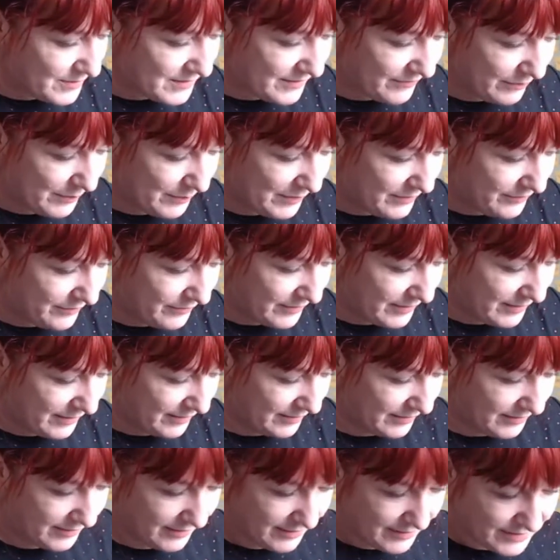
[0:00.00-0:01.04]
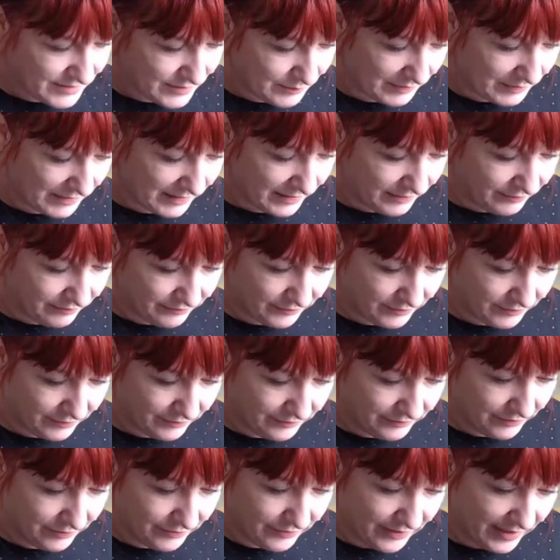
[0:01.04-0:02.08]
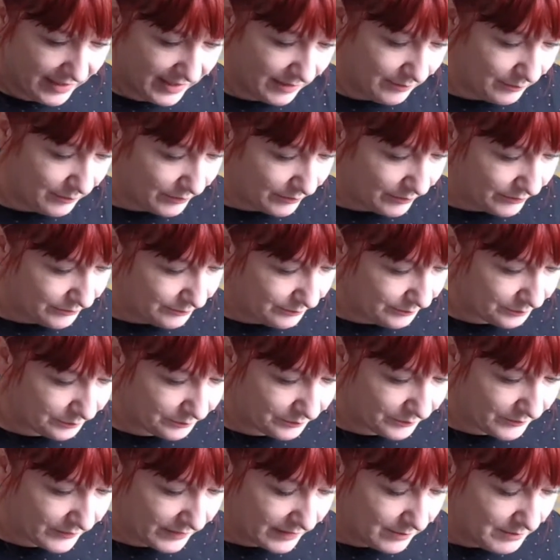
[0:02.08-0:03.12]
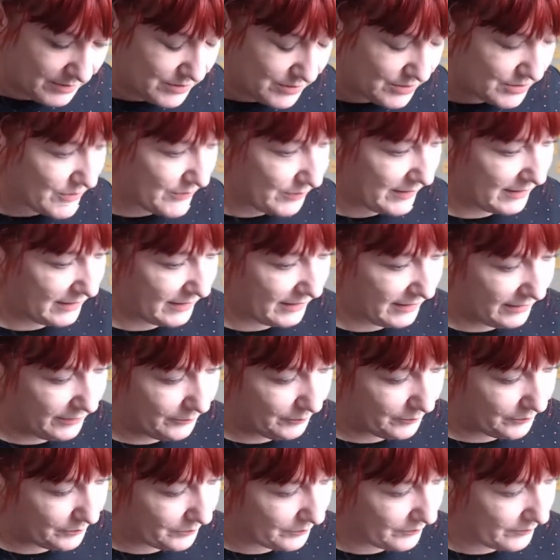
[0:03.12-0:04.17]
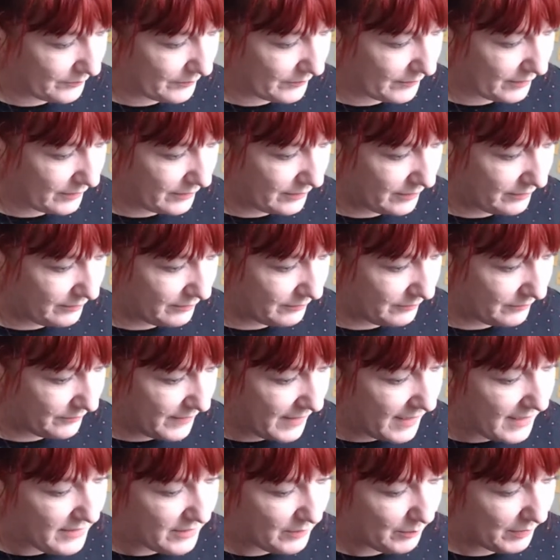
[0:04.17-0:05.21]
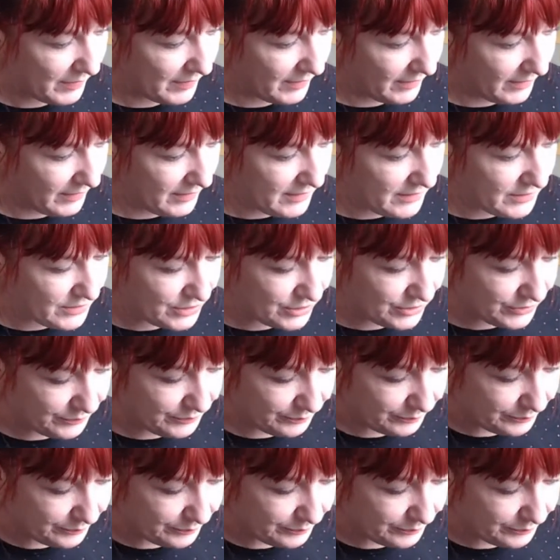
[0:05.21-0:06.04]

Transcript: have a bit of a supply of 448. But let me just quickly find the page.